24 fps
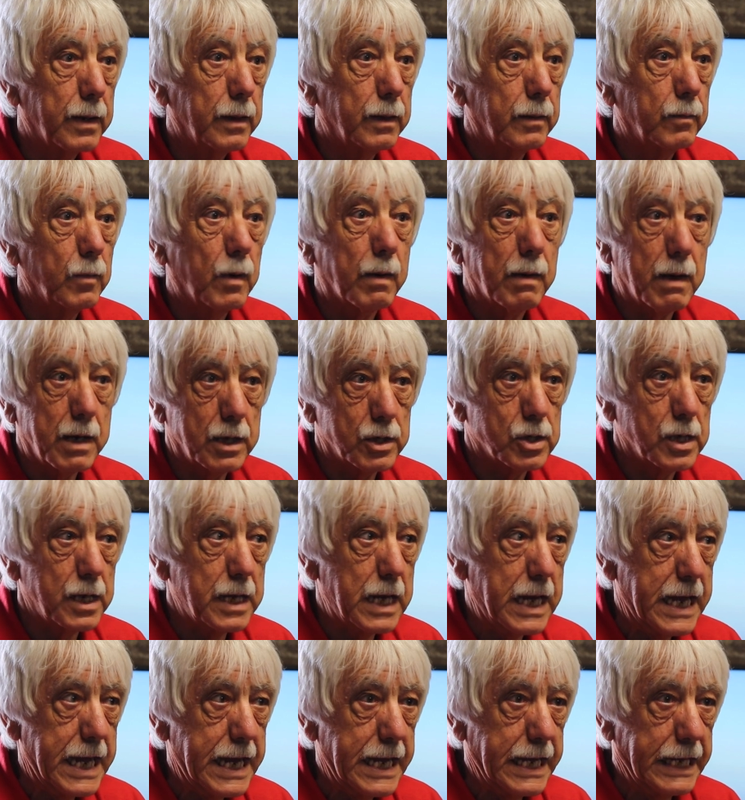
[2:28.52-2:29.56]
they were
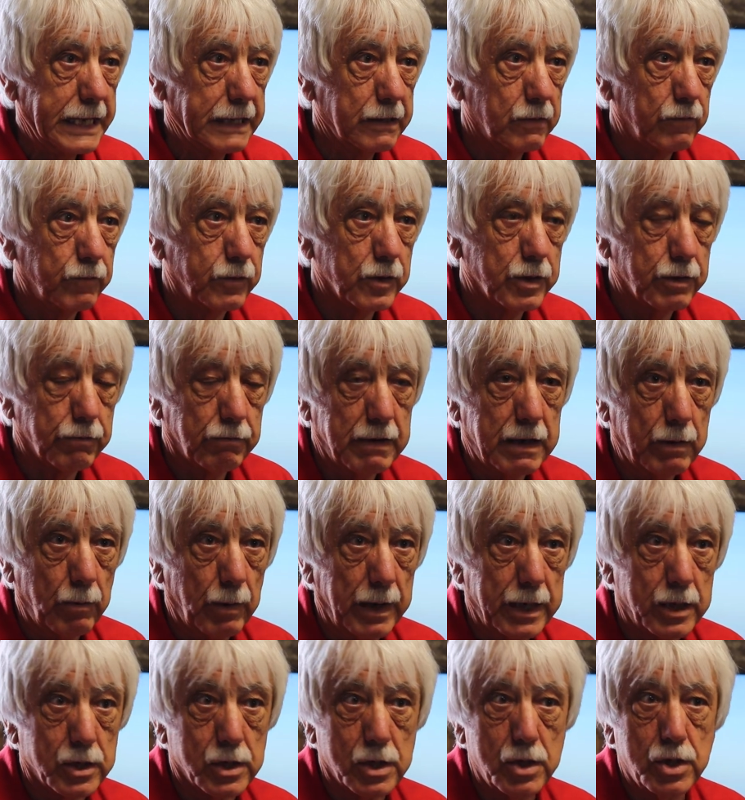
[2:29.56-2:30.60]
actually here for 3
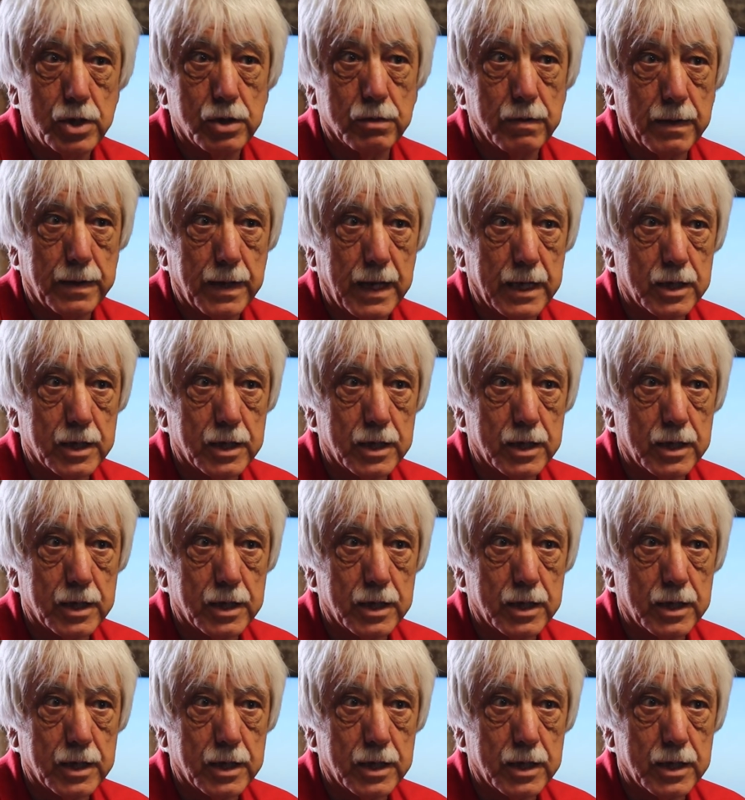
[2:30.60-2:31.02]
weeks, and during